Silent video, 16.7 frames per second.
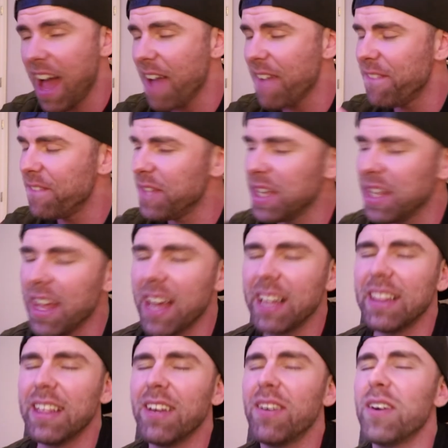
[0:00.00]
I feel
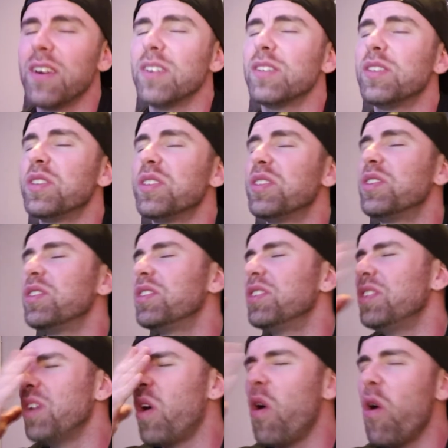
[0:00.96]
like there are
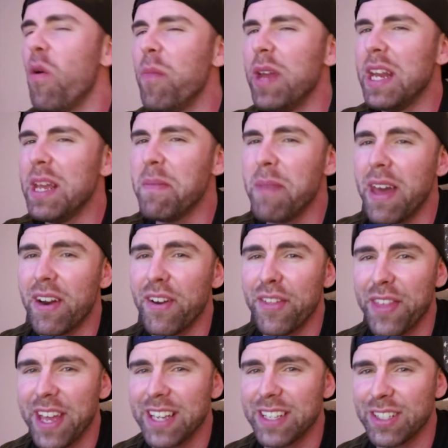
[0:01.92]
so many better
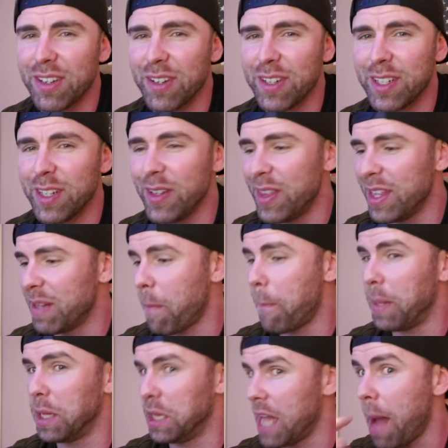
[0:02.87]
things you could do than
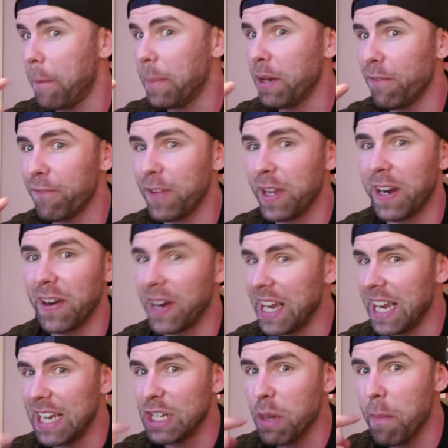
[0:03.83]
plop your finger
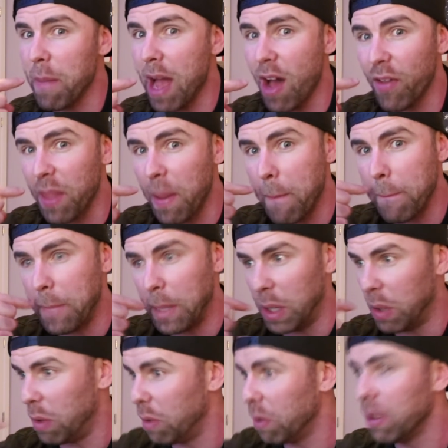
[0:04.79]
in your mouth and
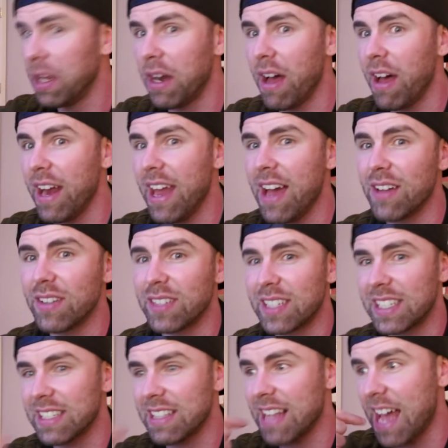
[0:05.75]
pull it on out and
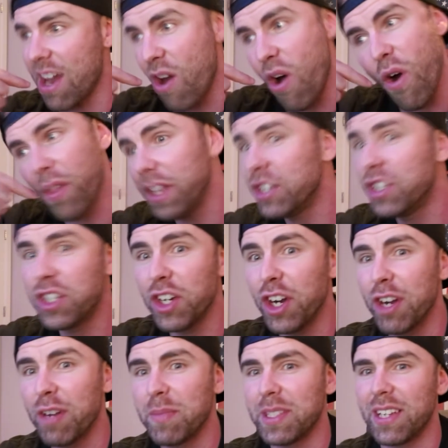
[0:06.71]
slide all the
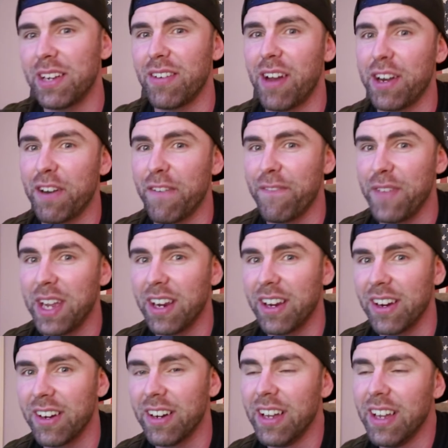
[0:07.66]
germs that are on your
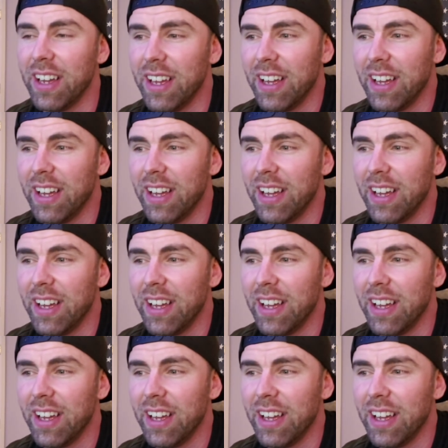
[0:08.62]
finger